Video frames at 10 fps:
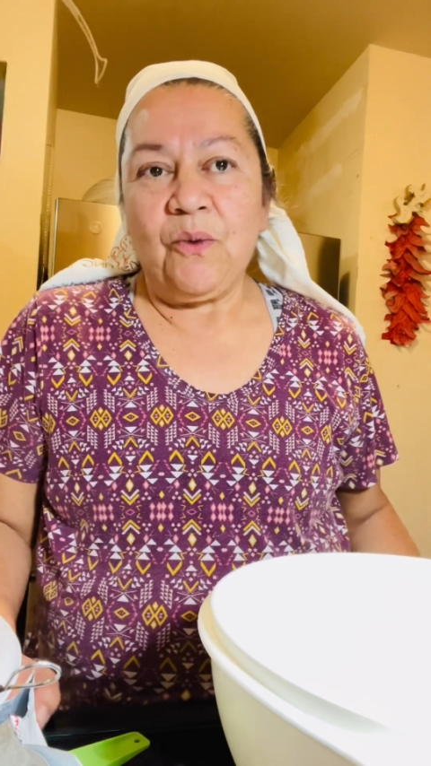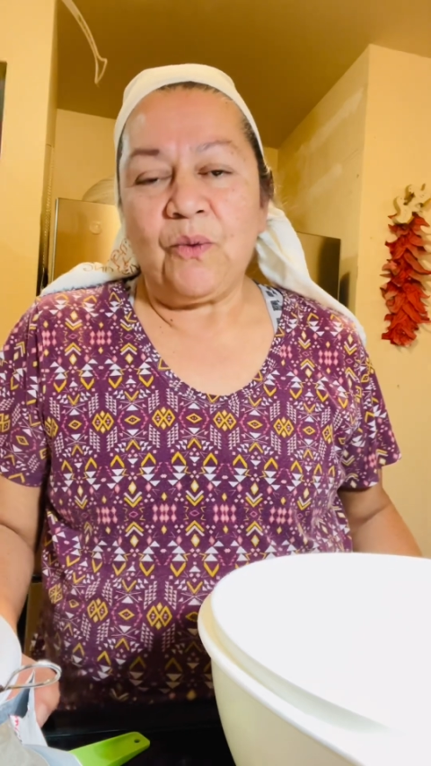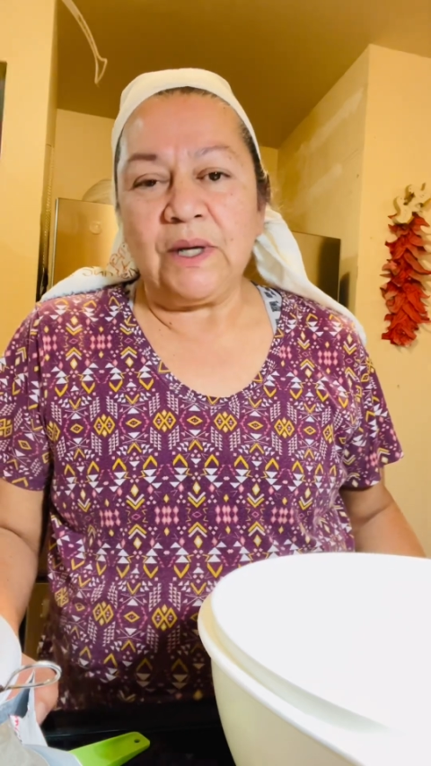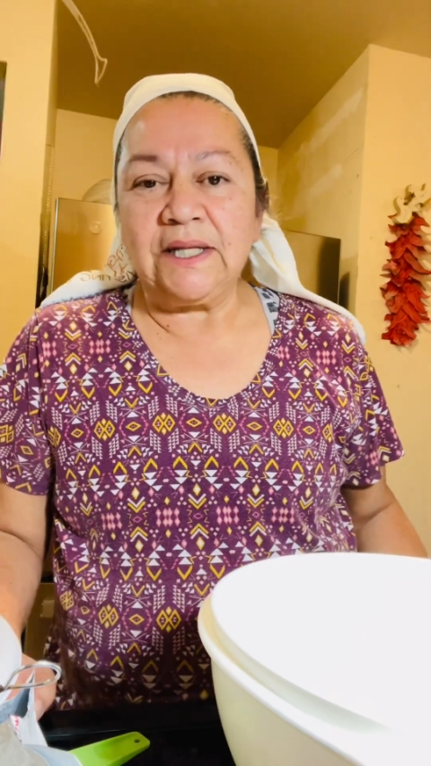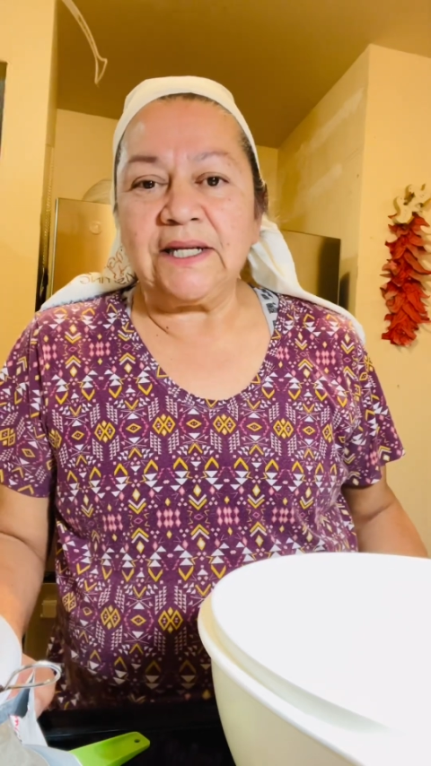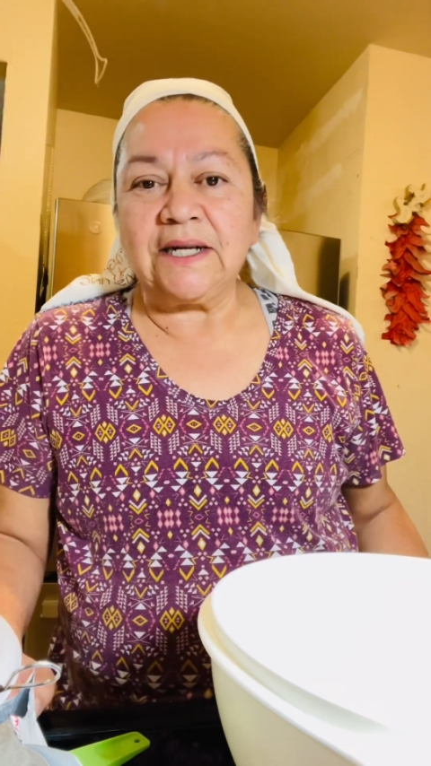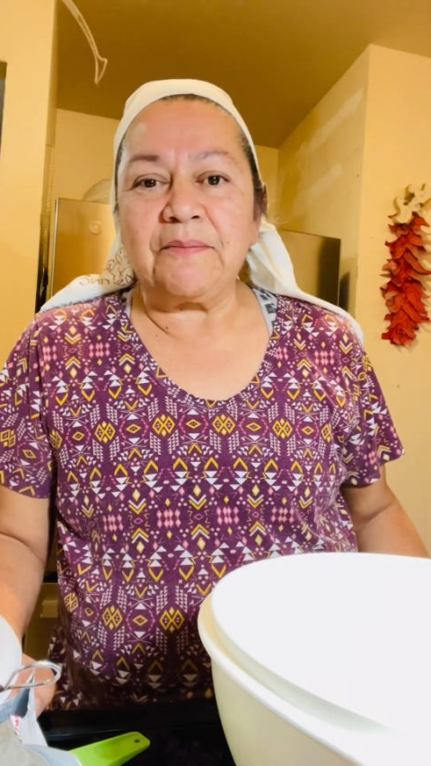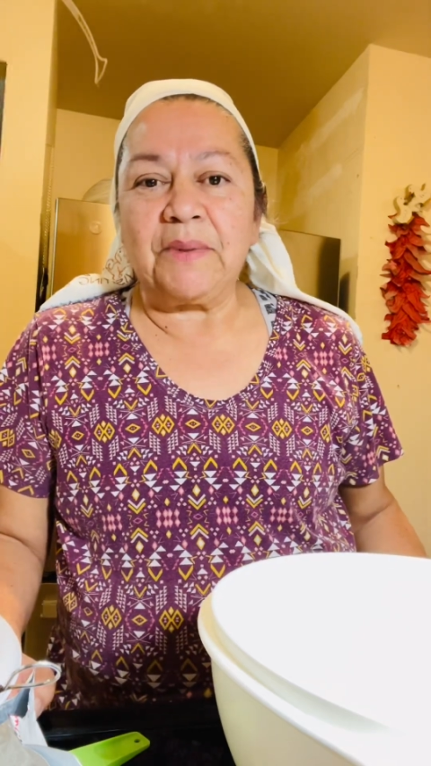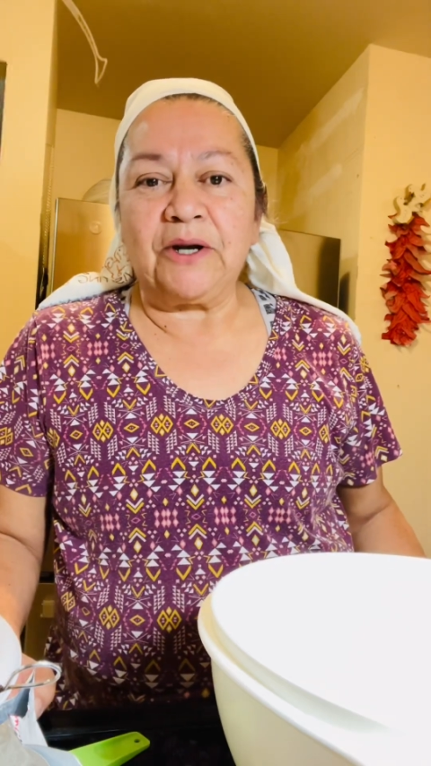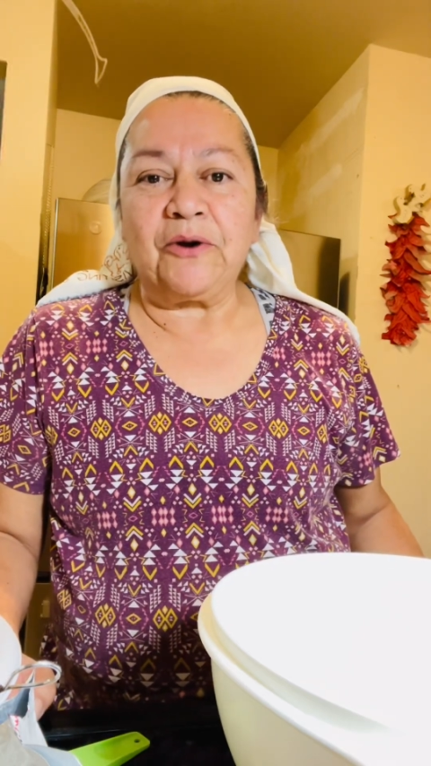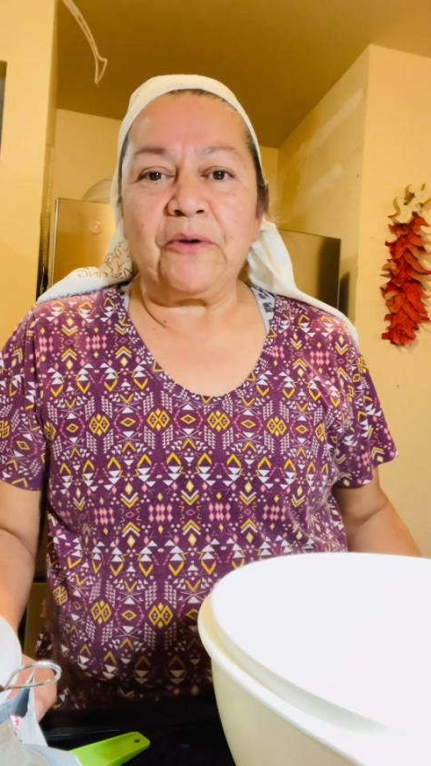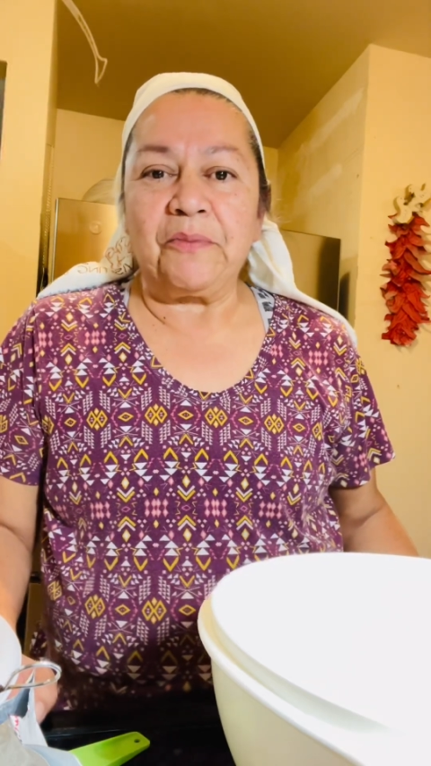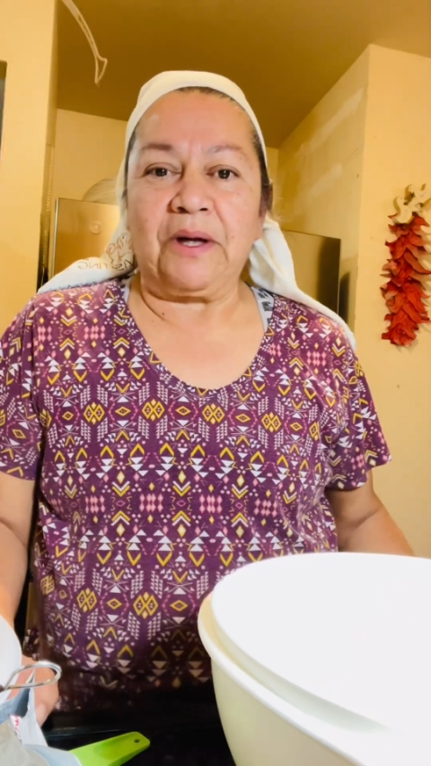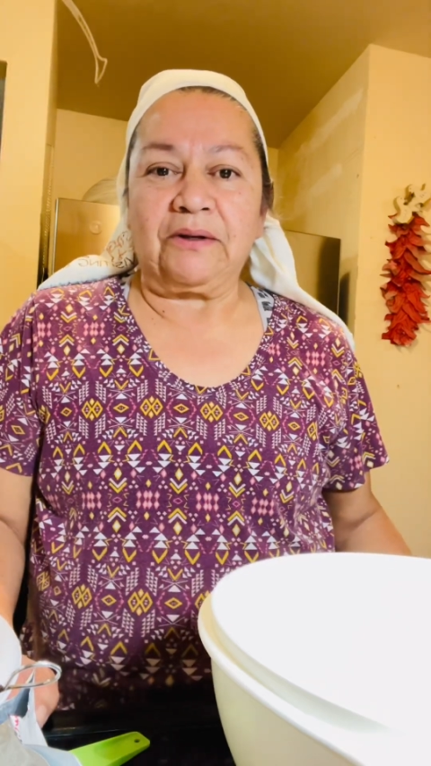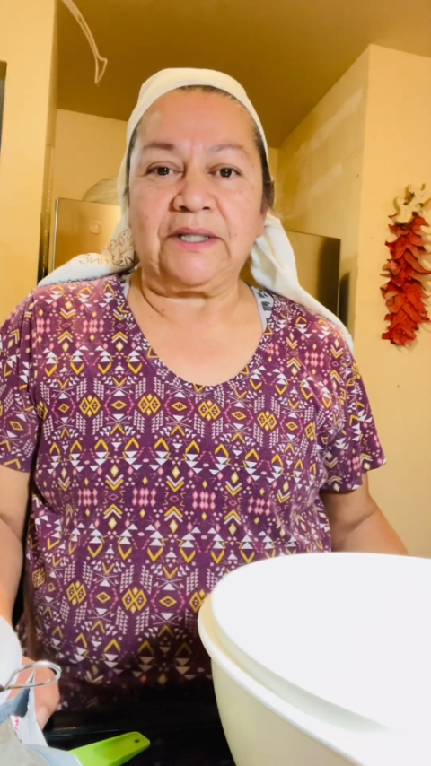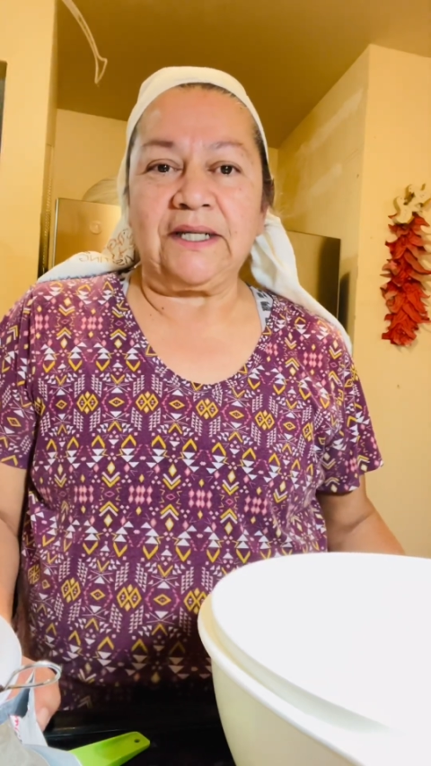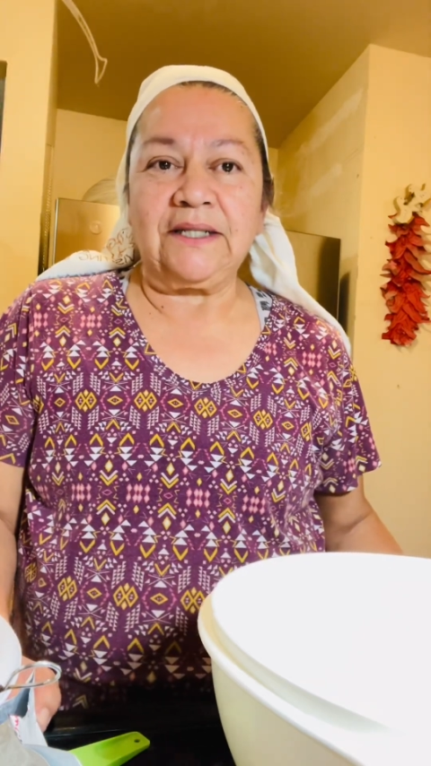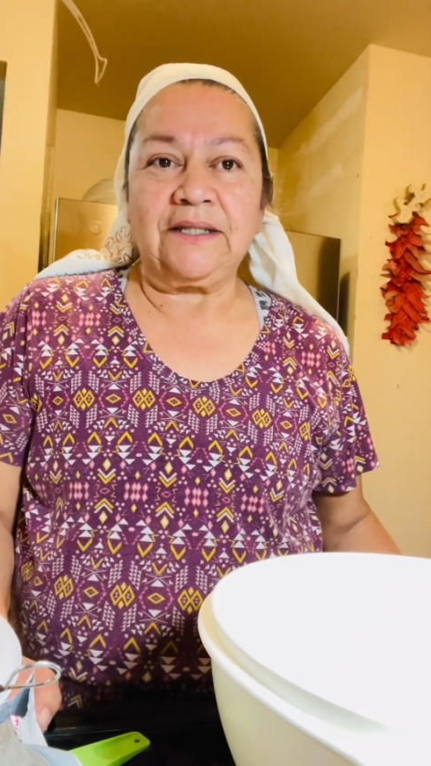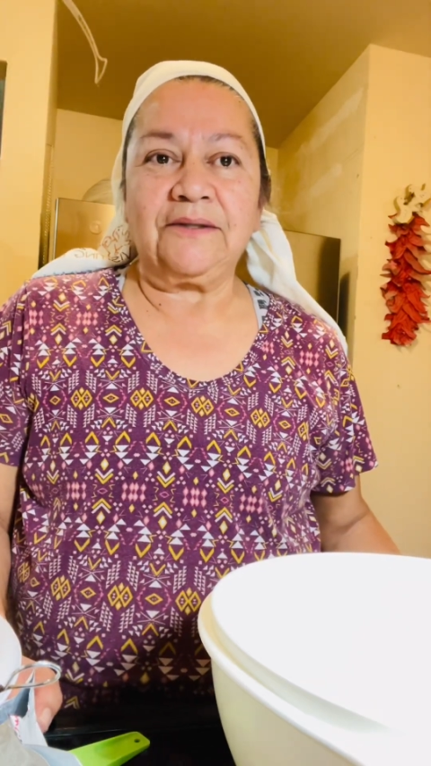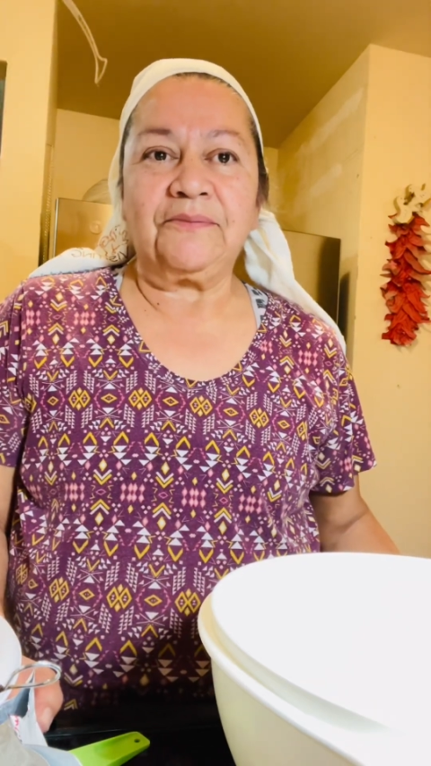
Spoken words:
1 stick of butter melted,